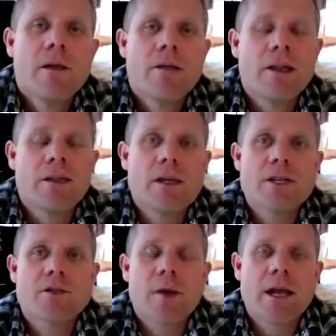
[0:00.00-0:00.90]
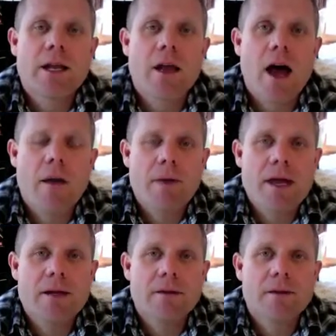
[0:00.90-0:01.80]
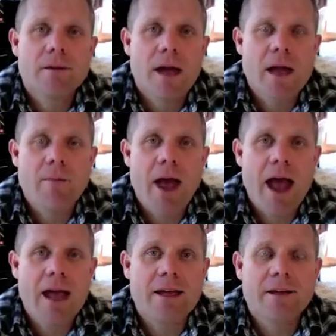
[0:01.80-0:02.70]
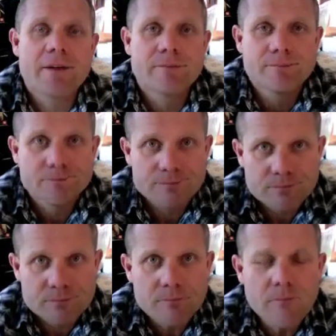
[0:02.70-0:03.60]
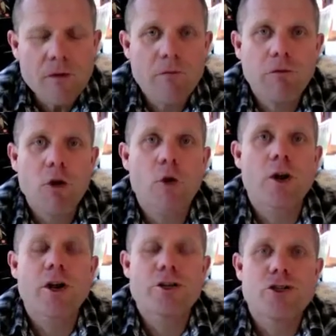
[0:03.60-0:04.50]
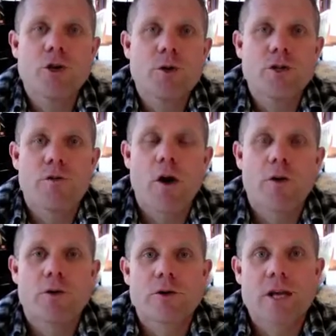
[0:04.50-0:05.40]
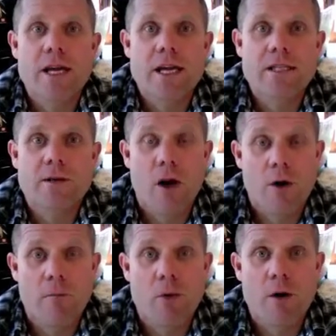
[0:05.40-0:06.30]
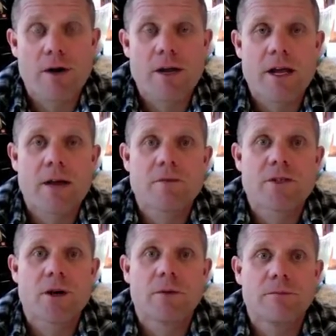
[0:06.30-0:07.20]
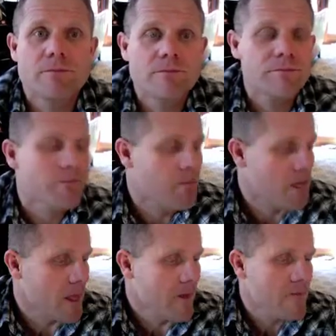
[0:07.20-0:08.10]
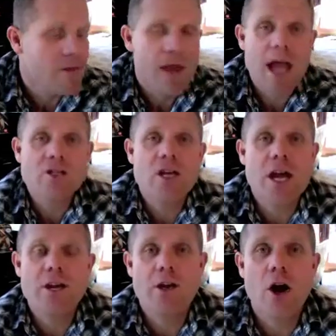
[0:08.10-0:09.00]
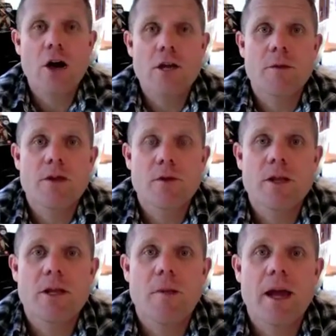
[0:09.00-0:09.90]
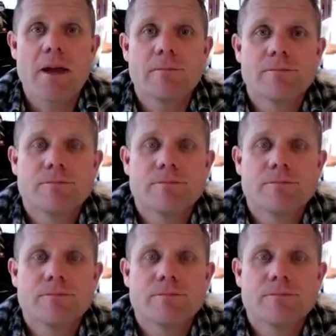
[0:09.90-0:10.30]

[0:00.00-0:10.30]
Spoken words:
that the Israeli lobby, AIPAC, and Florida Jewish voters, I guess, are important to him. So they actually got in an argument during the debate.